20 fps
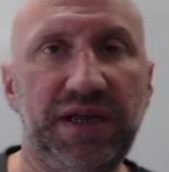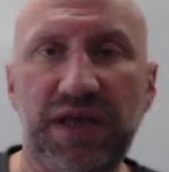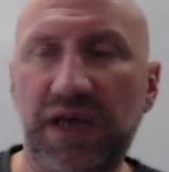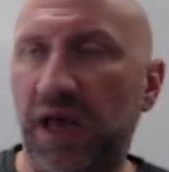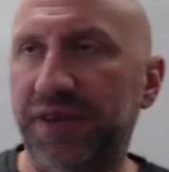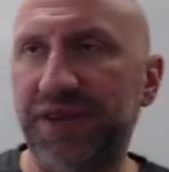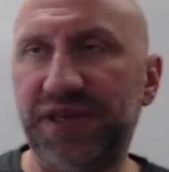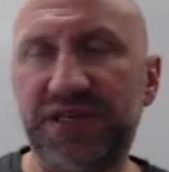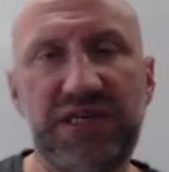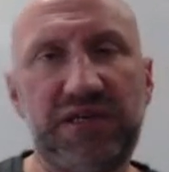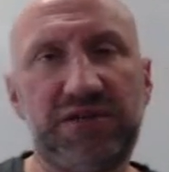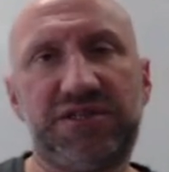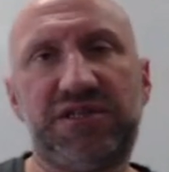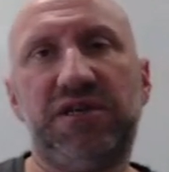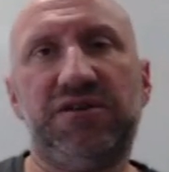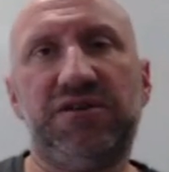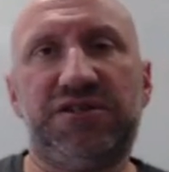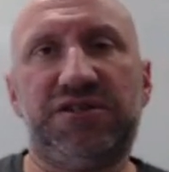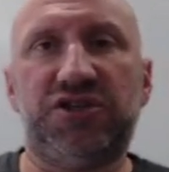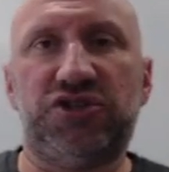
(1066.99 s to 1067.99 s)
And there's lots and
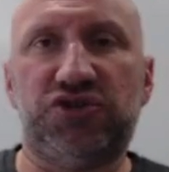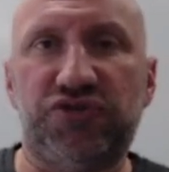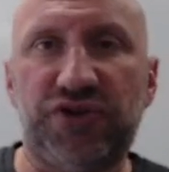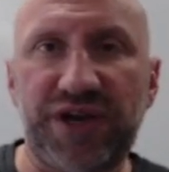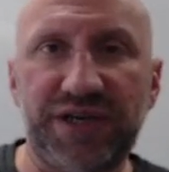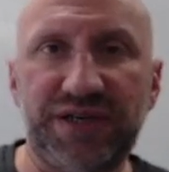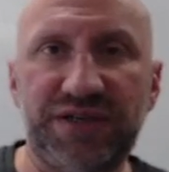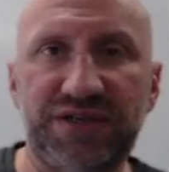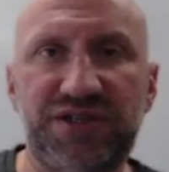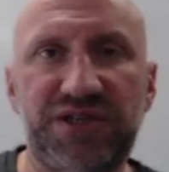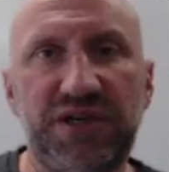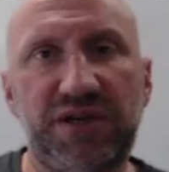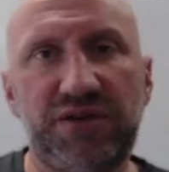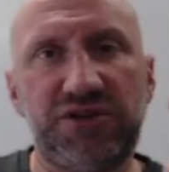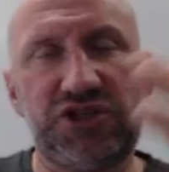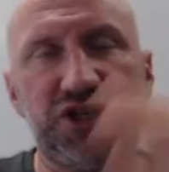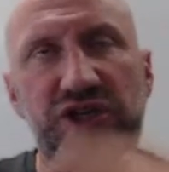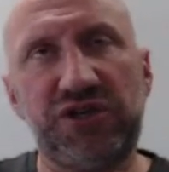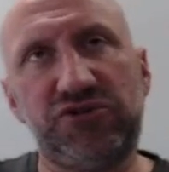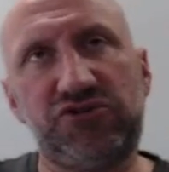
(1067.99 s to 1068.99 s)
lots of trends, you know,
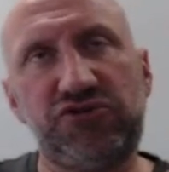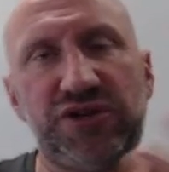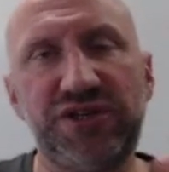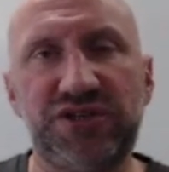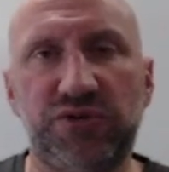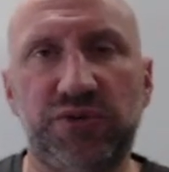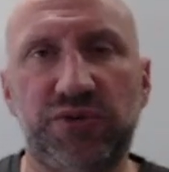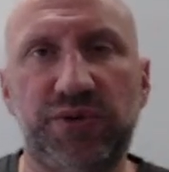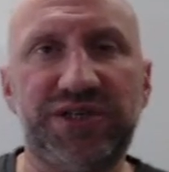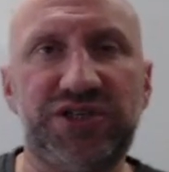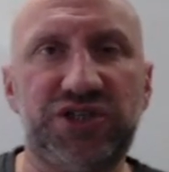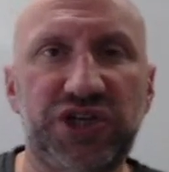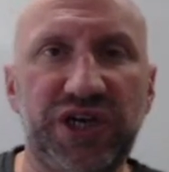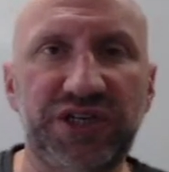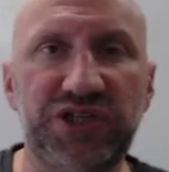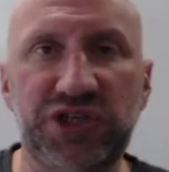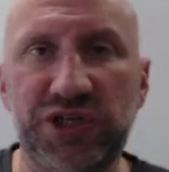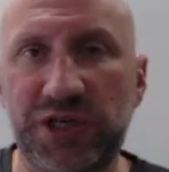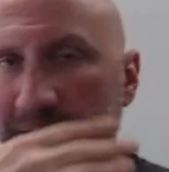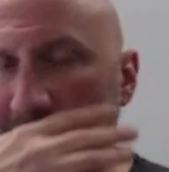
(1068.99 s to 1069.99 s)
trends are always
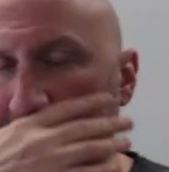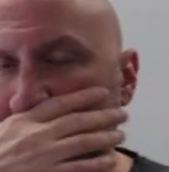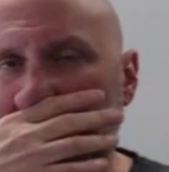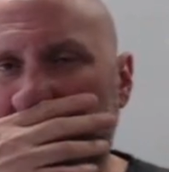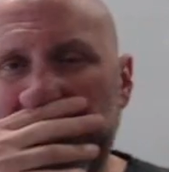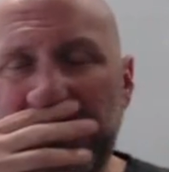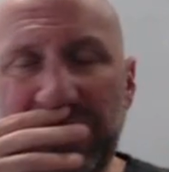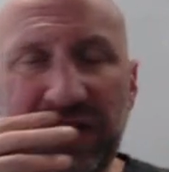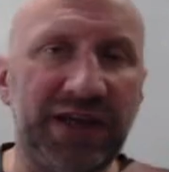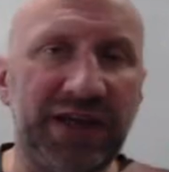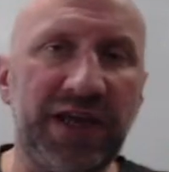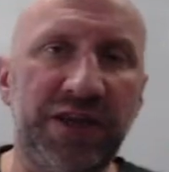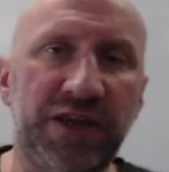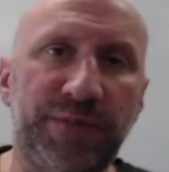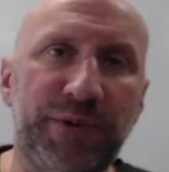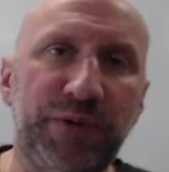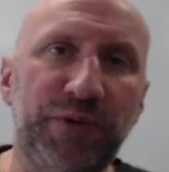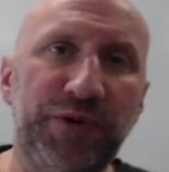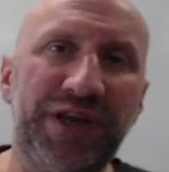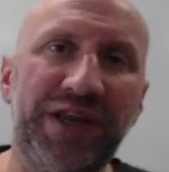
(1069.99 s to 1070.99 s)
changing. Again, the
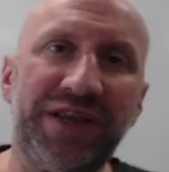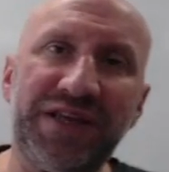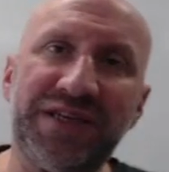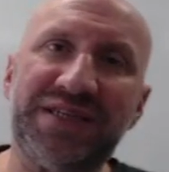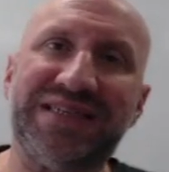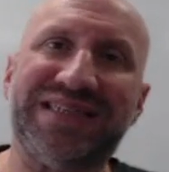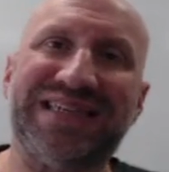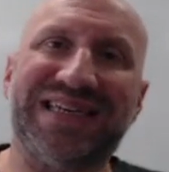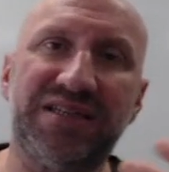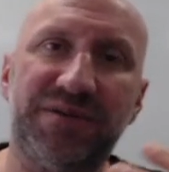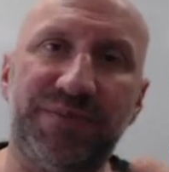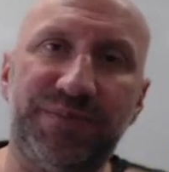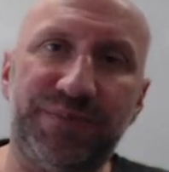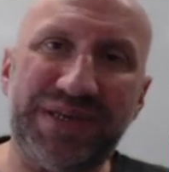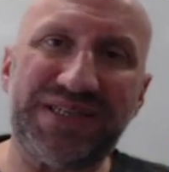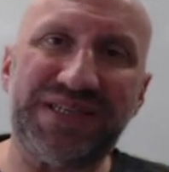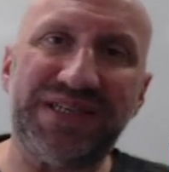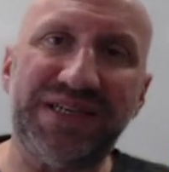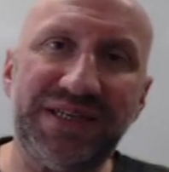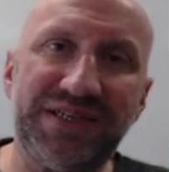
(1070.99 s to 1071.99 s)
point of this is as a
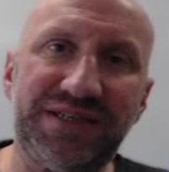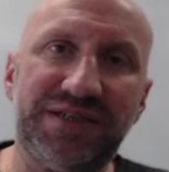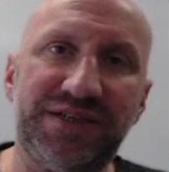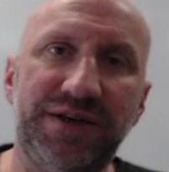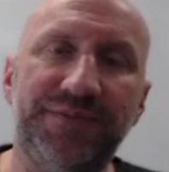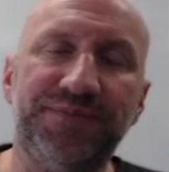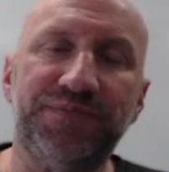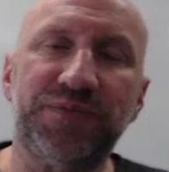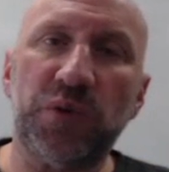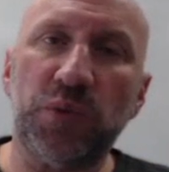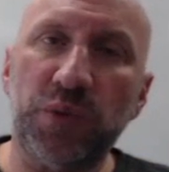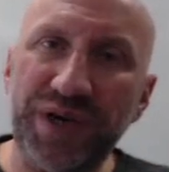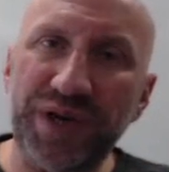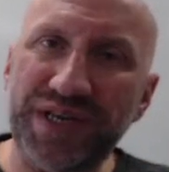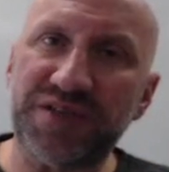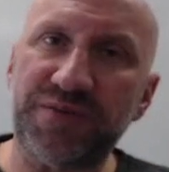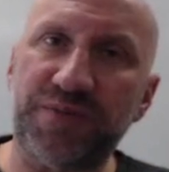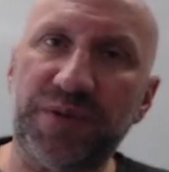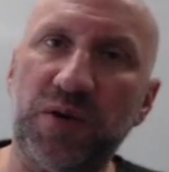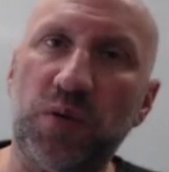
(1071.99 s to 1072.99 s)
business, we need
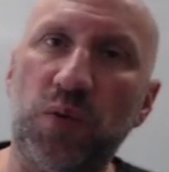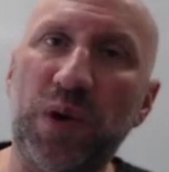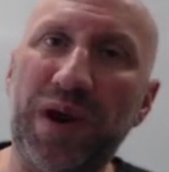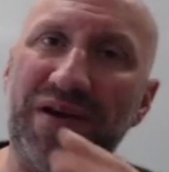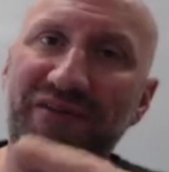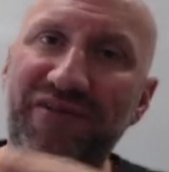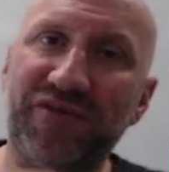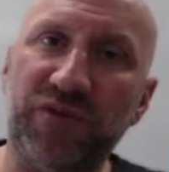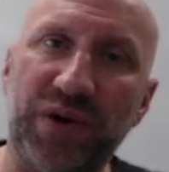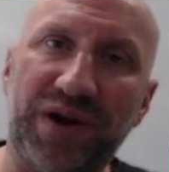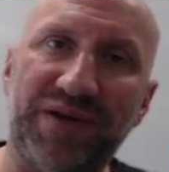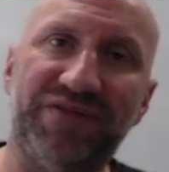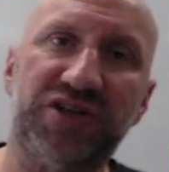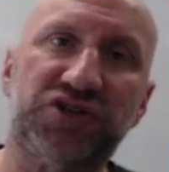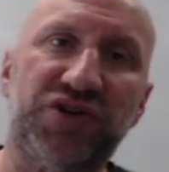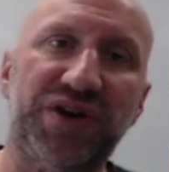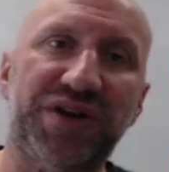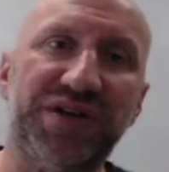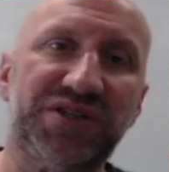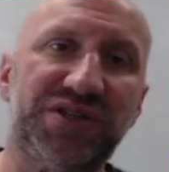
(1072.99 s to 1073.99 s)
to be aware of whatever
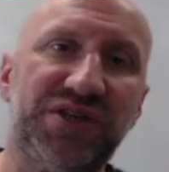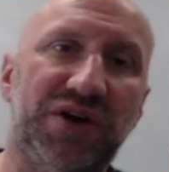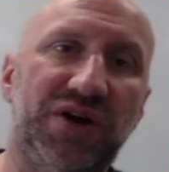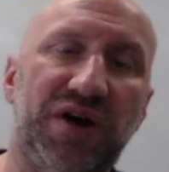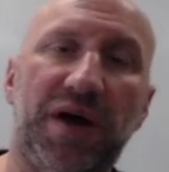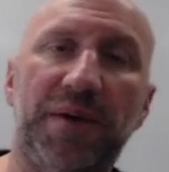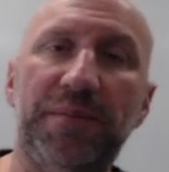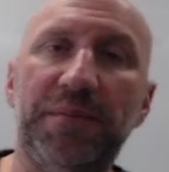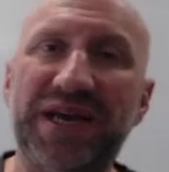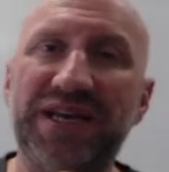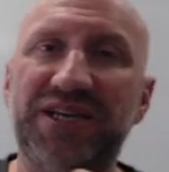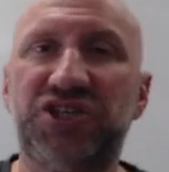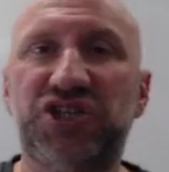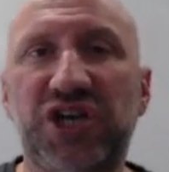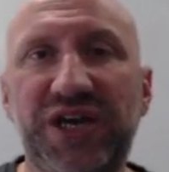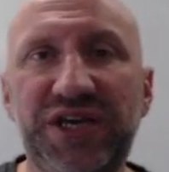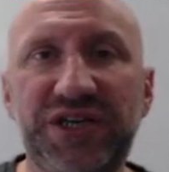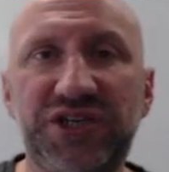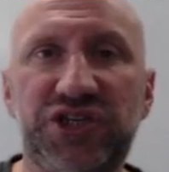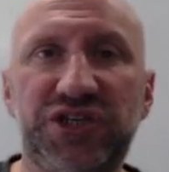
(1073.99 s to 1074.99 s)
trends are and make
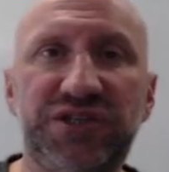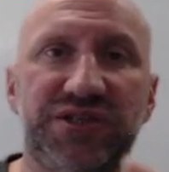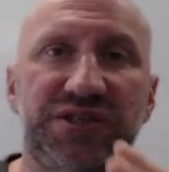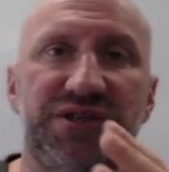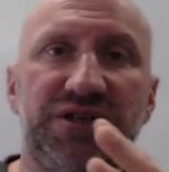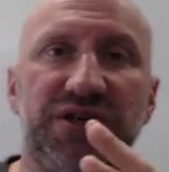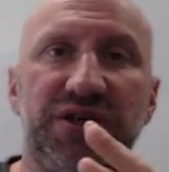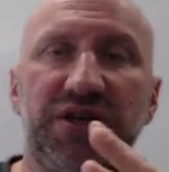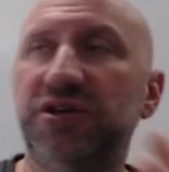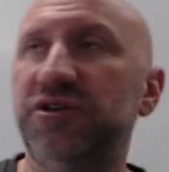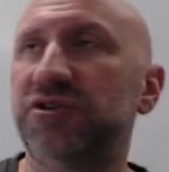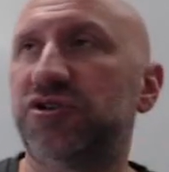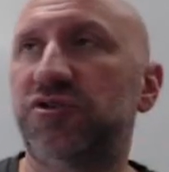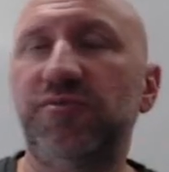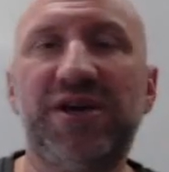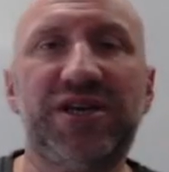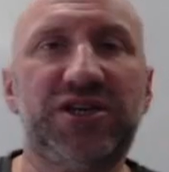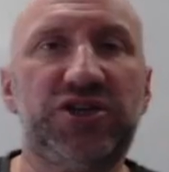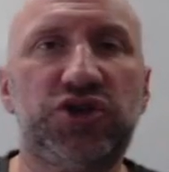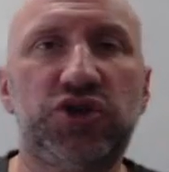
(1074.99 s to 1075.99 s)
changes to
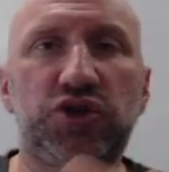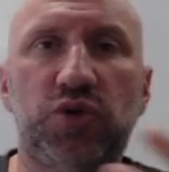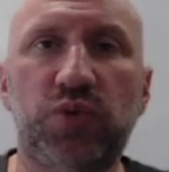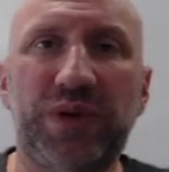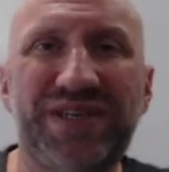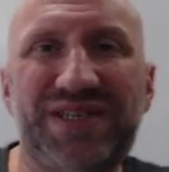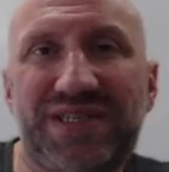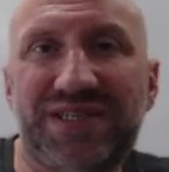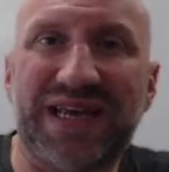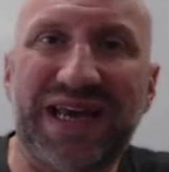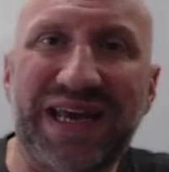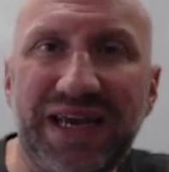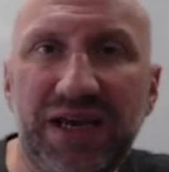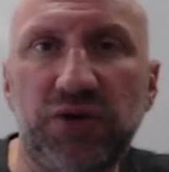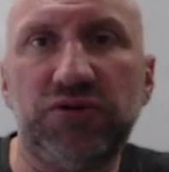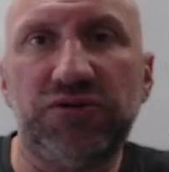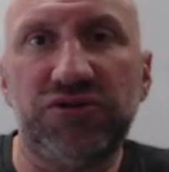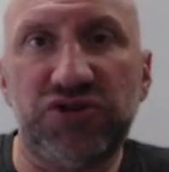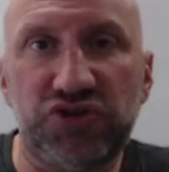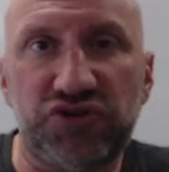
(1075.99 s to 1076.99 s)
make sure we're staying
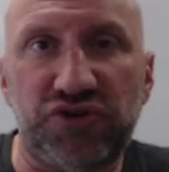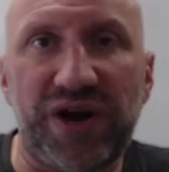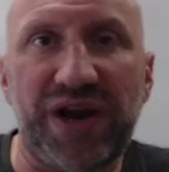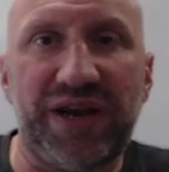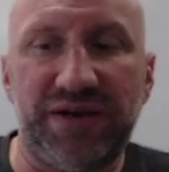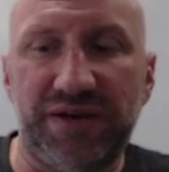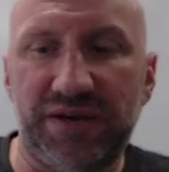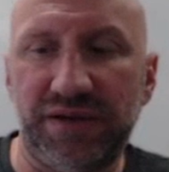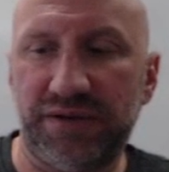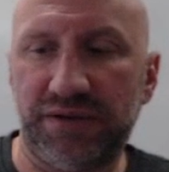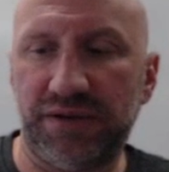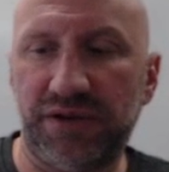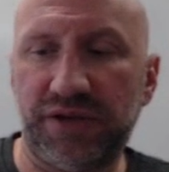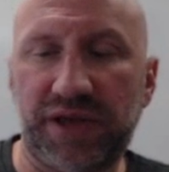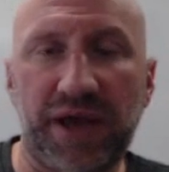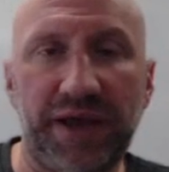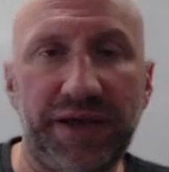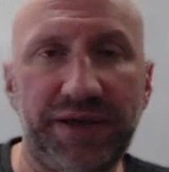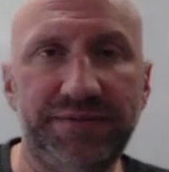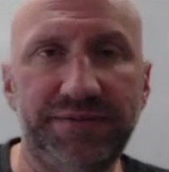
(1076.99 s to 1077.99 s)
on trend,
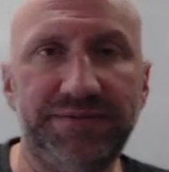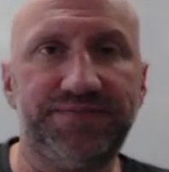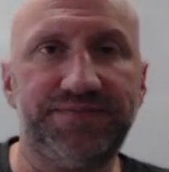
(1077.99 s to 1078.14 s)
okay?